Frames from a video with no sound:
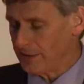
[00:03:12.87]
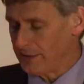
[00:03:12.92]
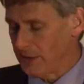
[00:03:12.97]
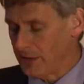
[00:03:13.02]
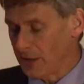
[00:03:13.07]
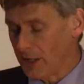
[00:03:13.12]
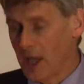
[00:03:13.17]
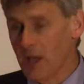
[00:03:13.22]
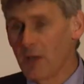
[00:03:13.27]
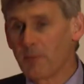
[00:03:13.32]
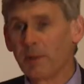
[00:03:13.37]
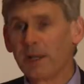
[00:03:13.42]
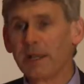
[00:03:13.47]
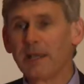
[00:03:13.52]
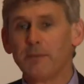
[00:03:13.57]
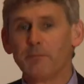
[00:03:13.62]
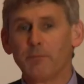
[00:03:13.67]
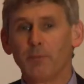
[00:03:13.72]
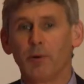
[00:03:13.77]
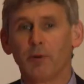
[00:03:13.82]
and globally
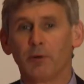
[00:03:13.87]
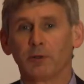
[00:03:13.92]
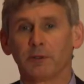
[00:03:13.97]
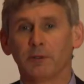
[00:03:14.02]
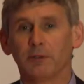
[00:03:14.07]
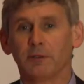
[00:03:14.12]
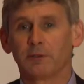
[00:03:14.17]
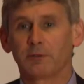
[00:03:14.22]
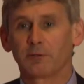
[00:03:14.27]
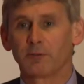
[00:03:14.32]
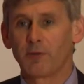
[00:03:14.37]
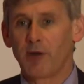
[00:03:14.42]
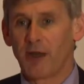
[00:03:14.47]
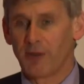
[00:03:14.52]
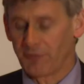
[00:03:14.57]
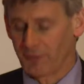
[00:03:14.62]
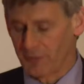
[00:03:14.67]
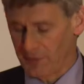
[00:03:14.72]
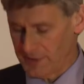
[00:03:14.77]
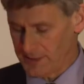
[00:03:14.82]
important
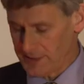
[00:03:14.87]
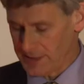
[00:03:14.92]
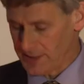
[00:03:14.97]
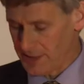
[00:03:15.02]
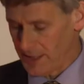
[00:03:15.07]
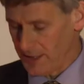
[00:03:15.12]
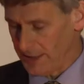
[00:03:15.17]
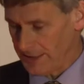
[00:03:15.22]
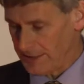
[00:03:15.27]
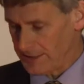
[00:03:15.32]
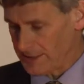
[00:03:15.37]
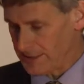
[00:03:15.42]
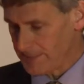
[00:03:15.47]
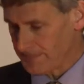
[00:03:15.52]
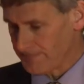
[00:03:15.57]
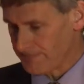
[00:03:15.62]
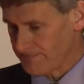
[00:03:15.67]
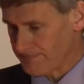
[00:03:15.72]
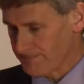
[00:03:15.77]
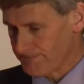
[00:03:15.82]
reference site.
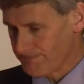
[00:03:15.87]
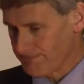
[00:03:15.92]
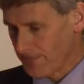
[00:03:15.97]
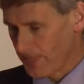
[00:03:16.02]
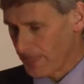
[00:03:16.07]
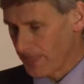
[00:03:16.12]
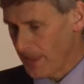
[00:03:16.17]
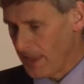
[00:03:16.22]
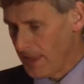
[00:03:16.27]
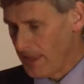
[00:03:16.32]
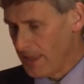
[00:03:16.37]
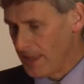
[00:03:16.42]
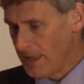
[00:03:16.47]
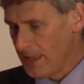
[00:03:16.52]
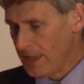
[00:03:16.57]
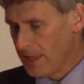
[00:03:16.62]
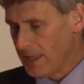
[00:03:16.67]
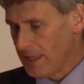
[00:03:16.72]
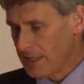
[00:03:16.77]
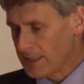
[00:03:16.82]

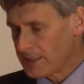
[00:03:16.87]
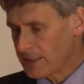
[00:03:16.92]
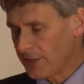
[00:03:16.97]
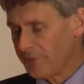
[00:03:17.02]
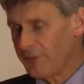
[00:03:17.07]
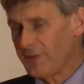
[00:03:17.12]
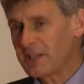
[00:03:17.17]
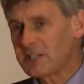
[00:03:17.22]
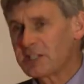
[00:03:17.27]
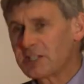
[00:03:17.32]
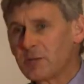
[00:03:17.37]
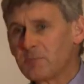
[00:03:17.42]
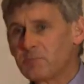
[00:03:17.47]
So the first